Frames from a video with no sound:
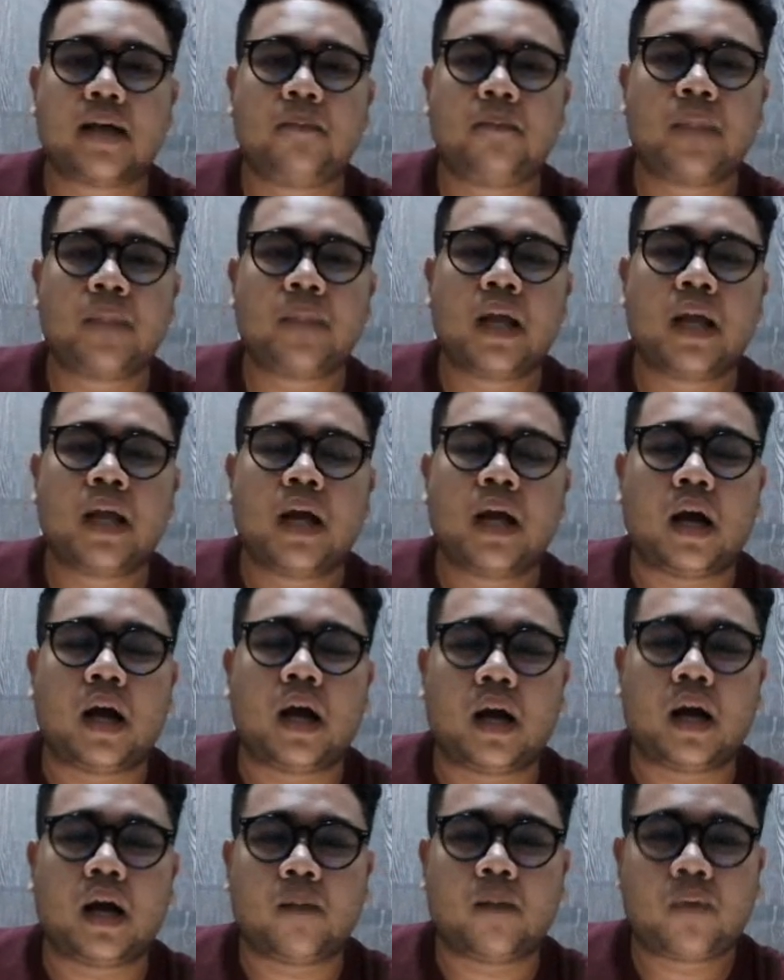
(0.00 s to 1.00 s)
products
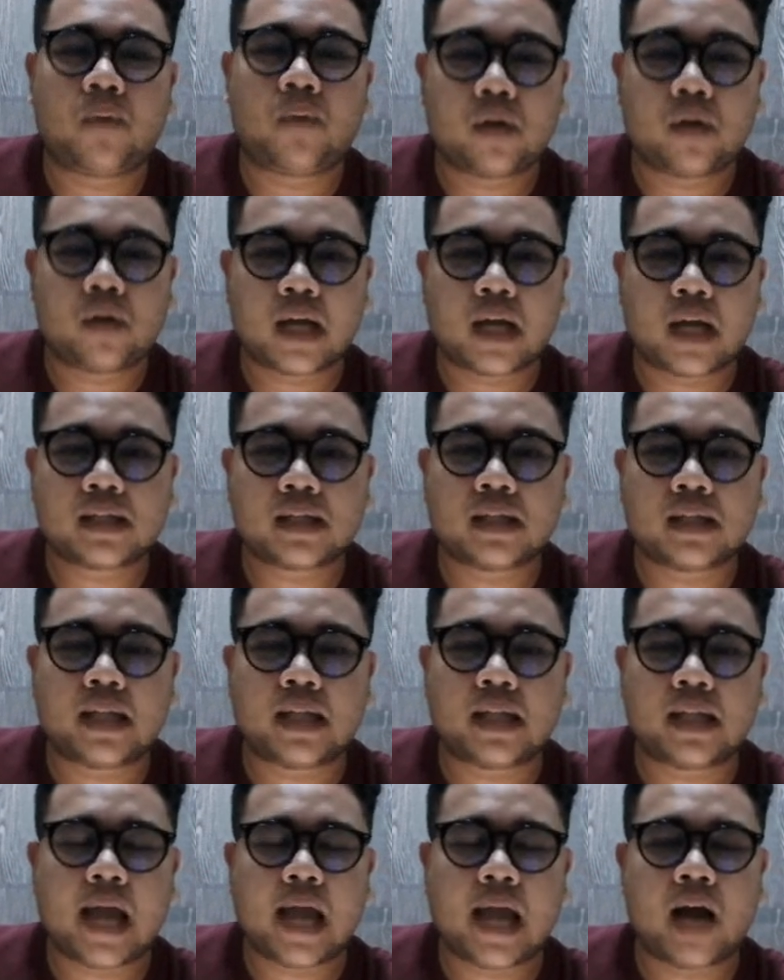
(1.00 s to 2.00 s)
that are not
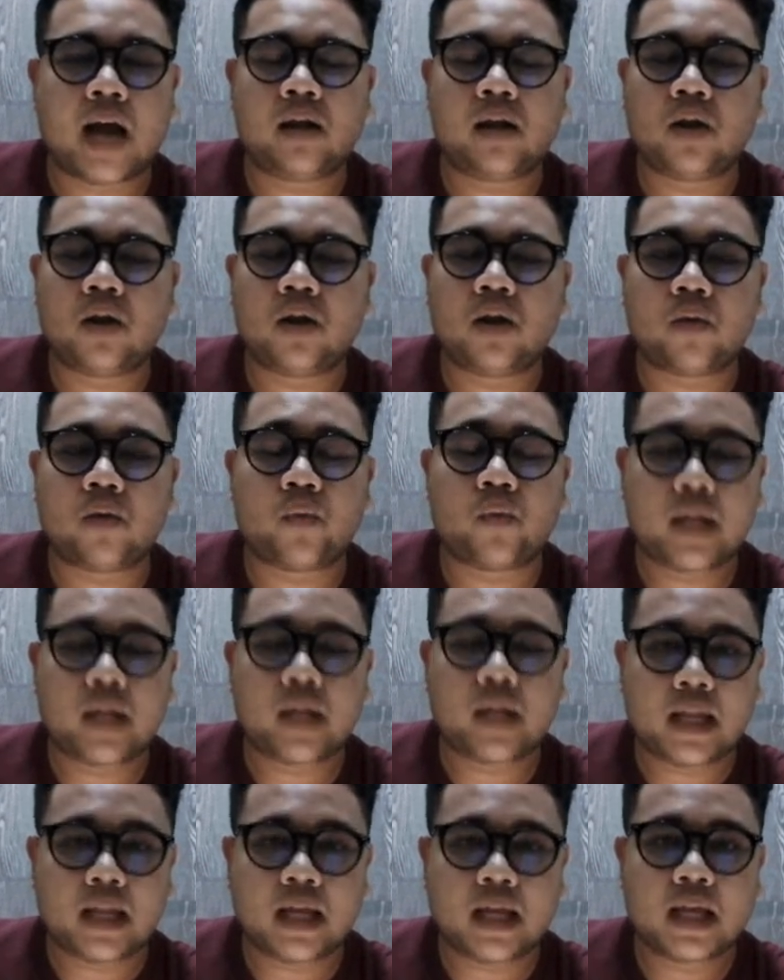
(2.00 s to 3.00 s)
really can
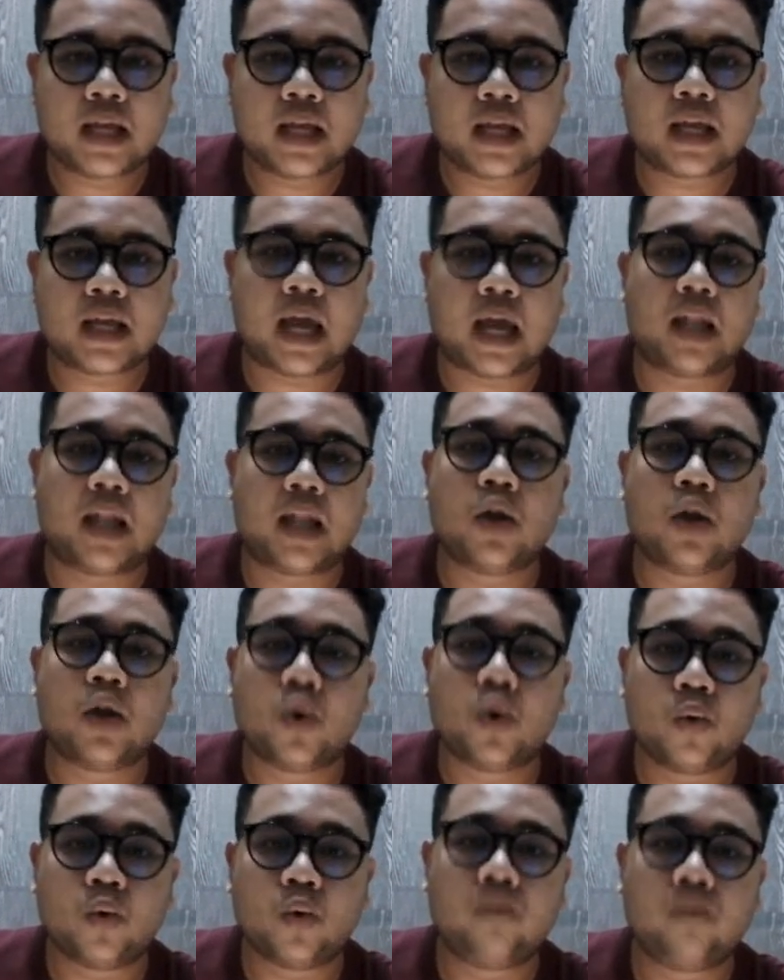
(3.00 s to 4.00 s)
hold for
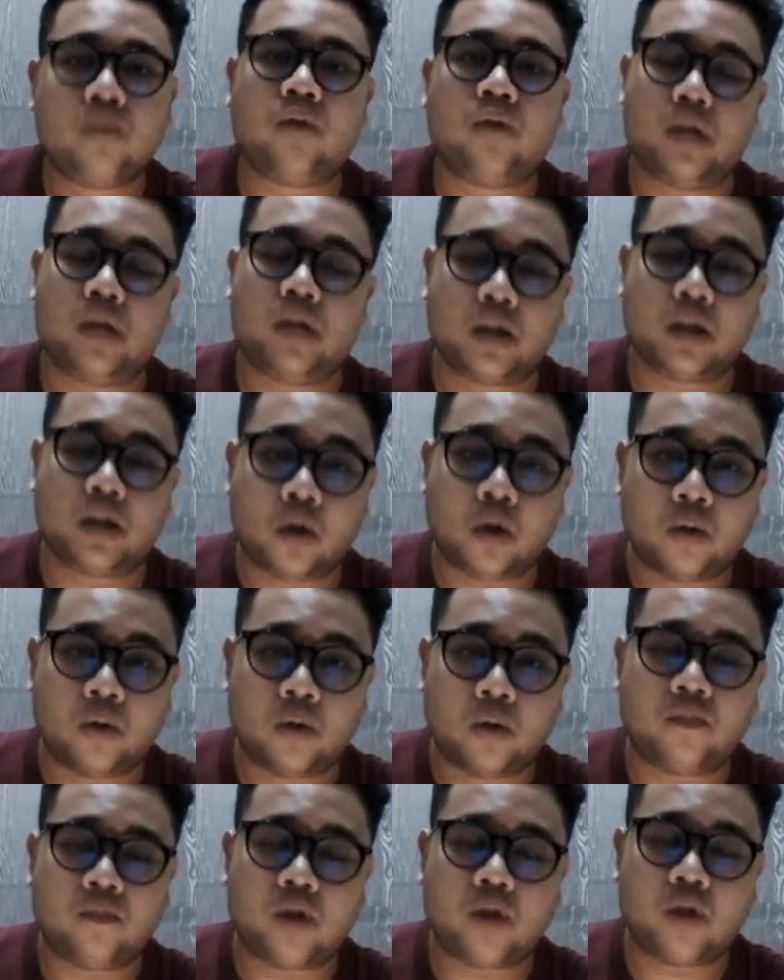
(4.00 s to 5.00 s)
a long
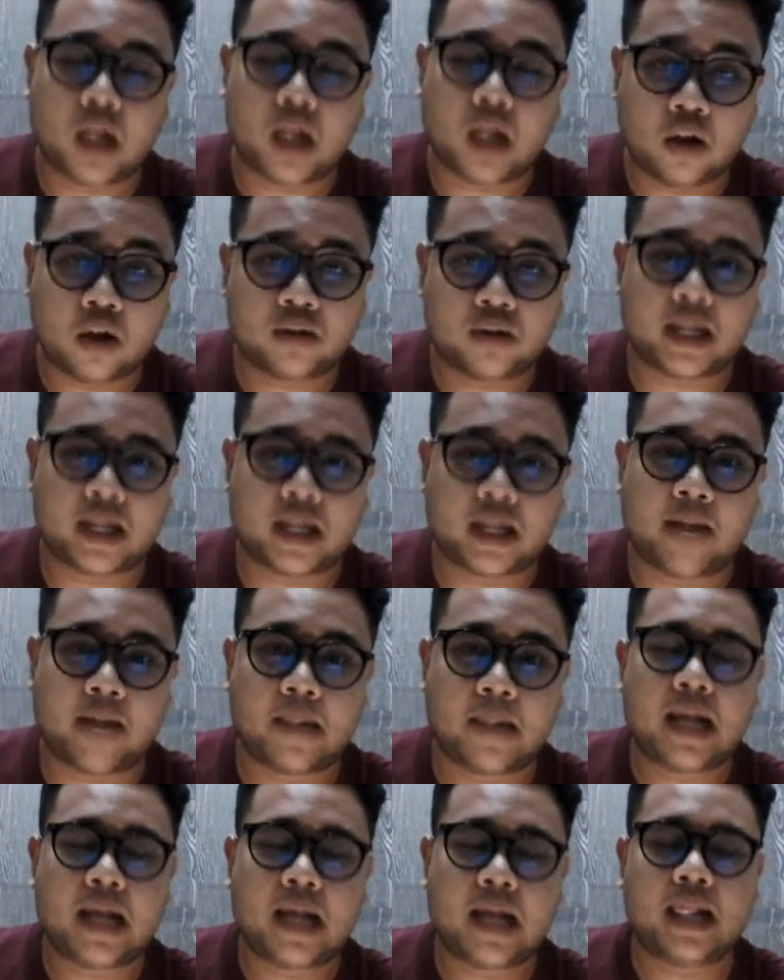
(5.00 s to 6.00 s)
time, like
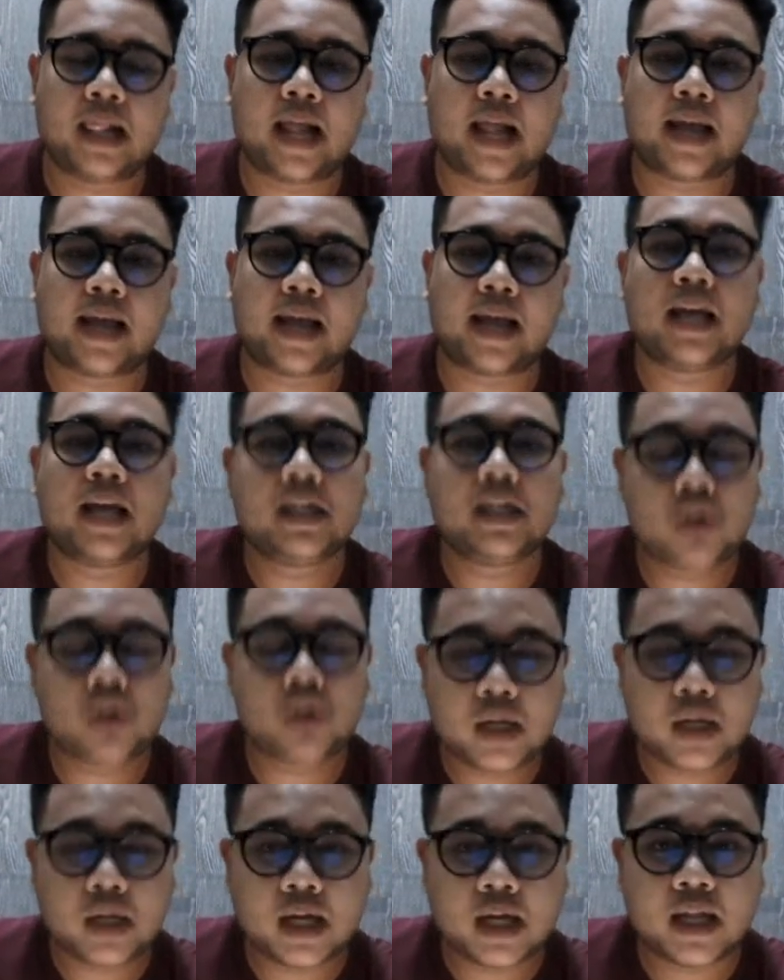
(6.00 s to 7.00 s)
chicken,
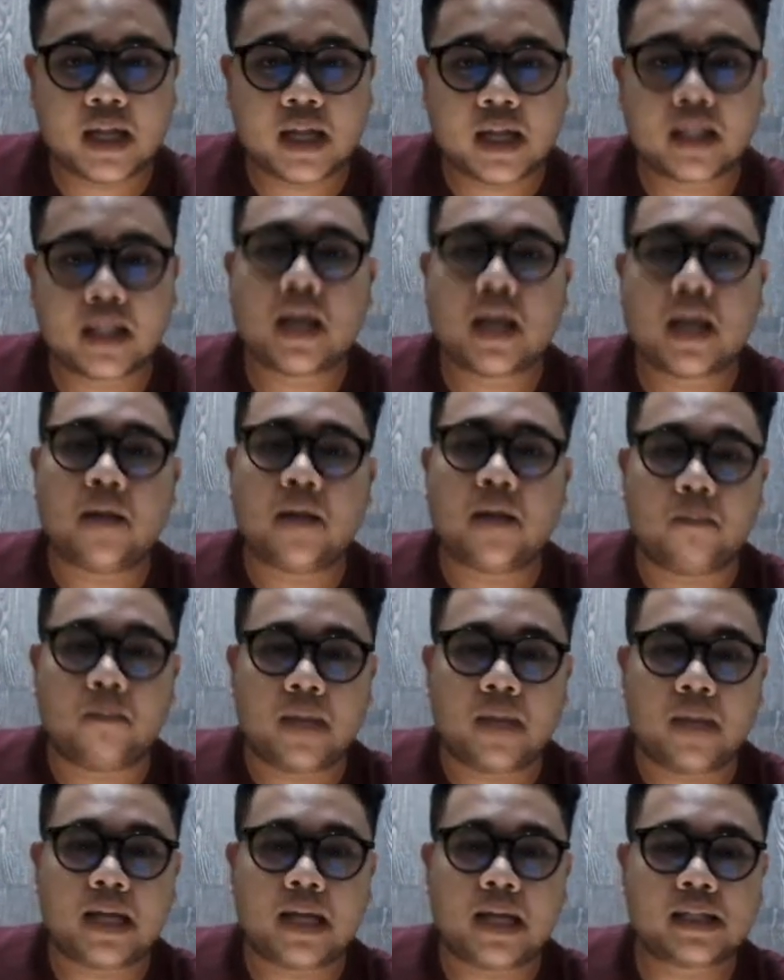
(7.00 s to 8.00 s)
meats,
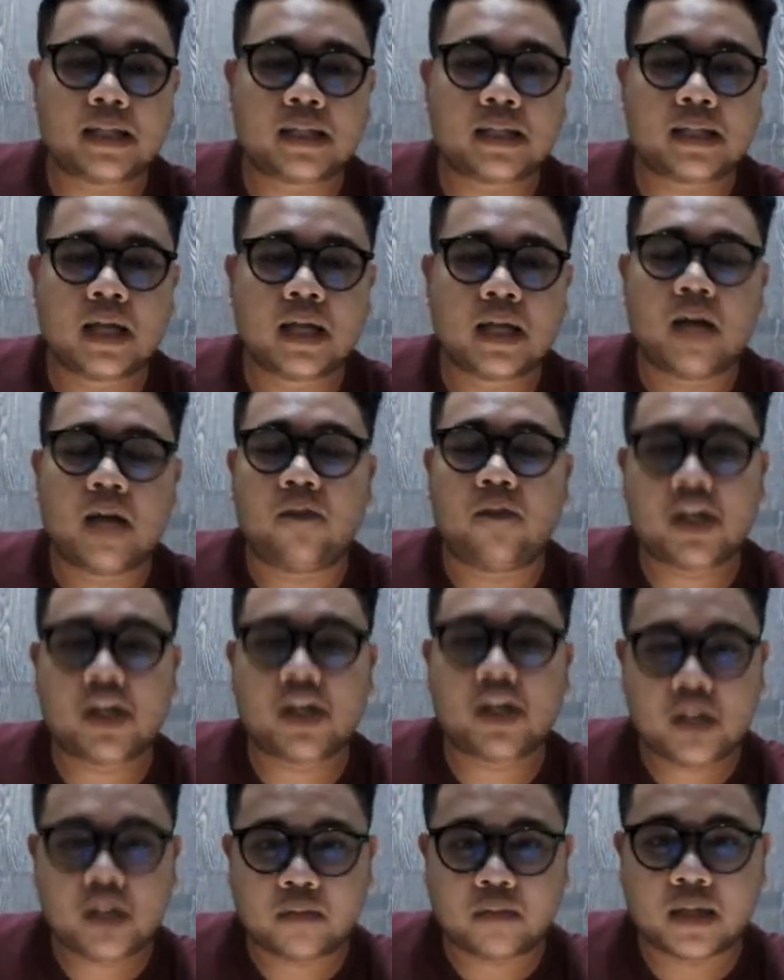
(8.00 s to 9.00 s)
vegetables and
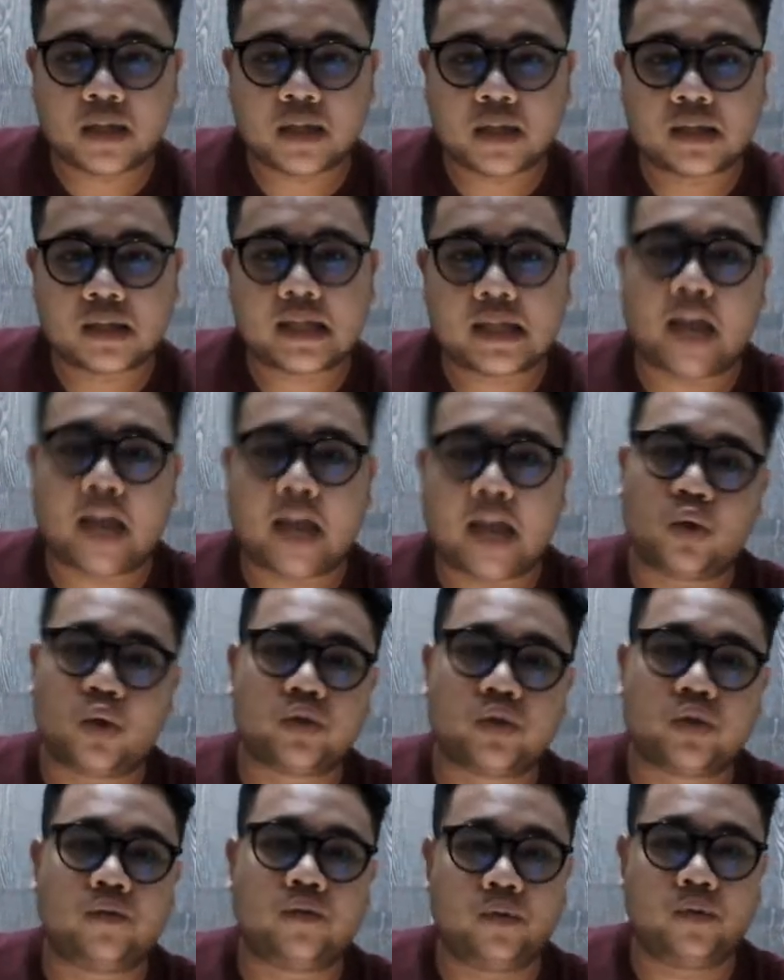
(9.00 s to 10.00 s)
also fruits.
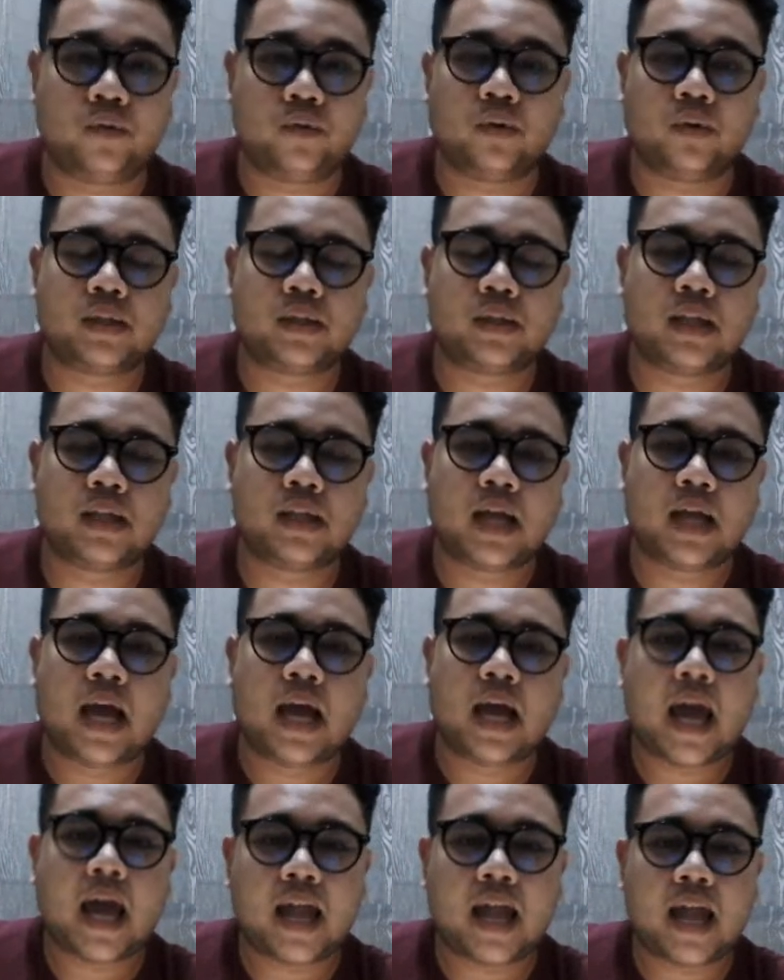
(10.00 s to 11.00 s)
And on the
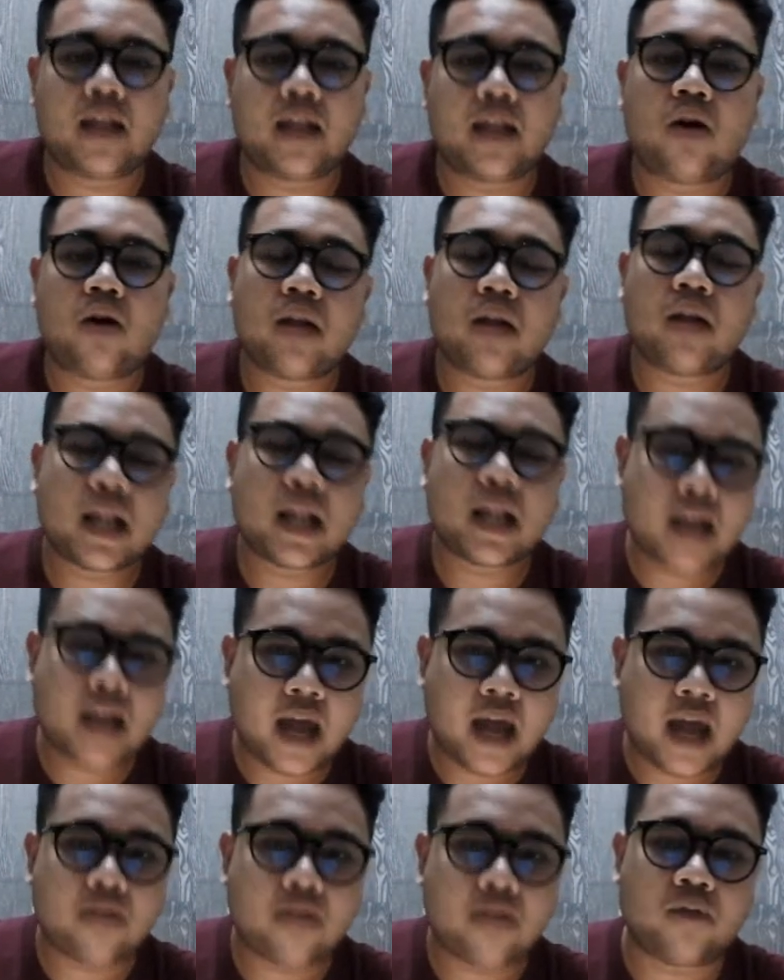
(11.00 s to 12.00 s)
other hand, for the
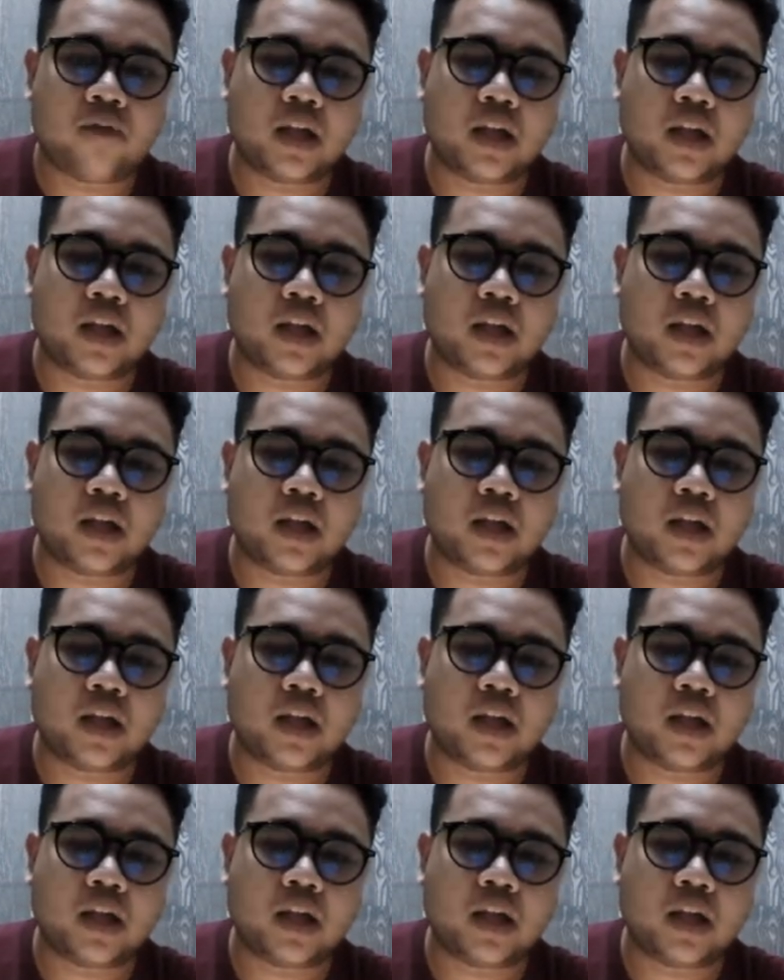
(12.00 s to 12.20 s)
longer